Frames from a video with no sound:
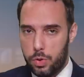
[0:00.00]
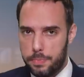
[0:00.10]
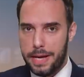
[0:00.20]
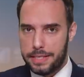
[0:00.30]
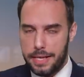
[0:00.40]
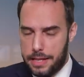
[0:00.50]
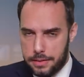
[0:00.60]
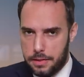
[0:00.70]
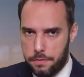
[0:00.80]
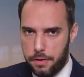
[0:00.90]
Which makes
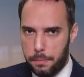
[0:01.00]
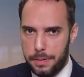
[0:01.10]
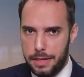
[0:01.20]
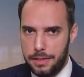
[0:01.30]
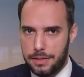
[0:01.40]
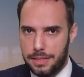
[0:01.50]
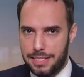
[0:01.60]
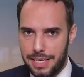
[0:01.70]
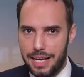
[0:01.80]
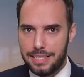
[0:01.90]
sense, the Philippines
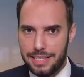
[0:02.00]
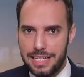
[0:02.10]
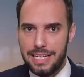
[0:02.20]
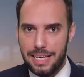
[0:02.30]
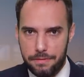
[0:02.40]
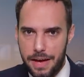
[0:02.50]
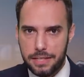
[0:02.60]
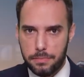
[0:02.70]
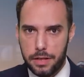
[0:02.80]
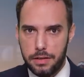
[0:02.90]
does need
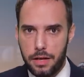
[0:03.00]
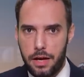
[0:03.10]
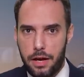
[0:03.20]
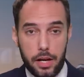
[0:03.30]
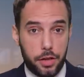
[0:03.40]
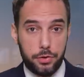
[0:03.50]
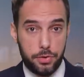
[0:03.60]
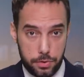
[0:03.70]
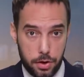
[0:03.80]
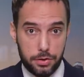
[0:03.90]
investment. And under
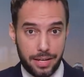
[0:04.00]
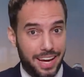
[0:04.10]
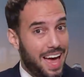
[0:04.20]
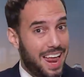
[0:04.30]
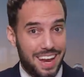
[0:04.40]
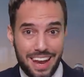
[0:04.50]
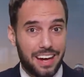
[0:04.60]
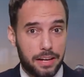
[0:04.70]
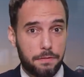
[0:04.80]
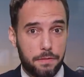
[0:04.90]
Duterte,
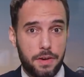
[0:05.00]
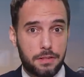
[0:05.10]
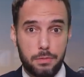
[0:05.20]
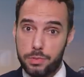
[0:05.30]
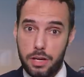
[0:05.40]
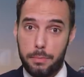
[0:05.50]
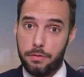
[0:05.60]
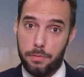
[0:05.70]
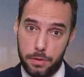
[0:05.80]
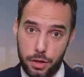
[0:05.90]
not enough investment was coming
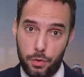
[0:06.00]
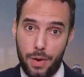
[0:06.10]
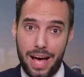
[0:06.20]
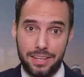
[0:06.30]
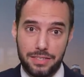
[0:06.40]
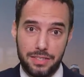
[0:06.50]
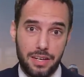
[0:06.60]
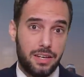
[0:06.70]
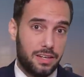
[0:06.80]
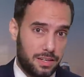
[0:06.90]
from the US.
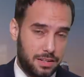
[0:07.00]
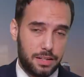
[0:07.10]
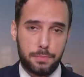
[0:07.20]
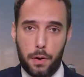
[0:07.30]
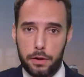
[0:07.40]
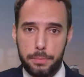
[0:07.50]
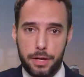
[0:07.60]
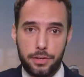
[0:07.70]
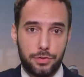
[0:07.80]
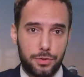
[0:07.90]
That's partly
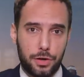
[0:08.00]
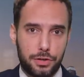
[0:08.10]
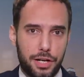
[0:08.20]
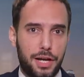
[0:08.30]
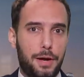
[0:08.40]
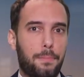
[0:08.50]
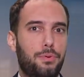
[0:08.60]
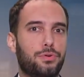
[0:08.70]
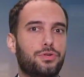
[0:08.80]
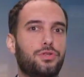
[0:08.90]
because Duterte
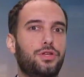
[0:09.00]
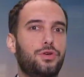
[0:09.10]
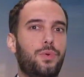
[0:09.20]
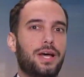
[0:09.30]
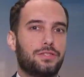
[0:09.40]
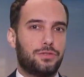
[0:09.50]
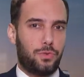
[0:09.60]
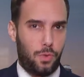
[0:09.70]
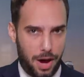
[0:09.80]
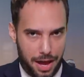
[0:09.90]
pushed the US
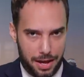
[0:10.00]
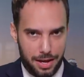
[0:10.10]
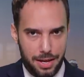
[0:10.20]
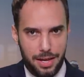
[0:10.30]
away.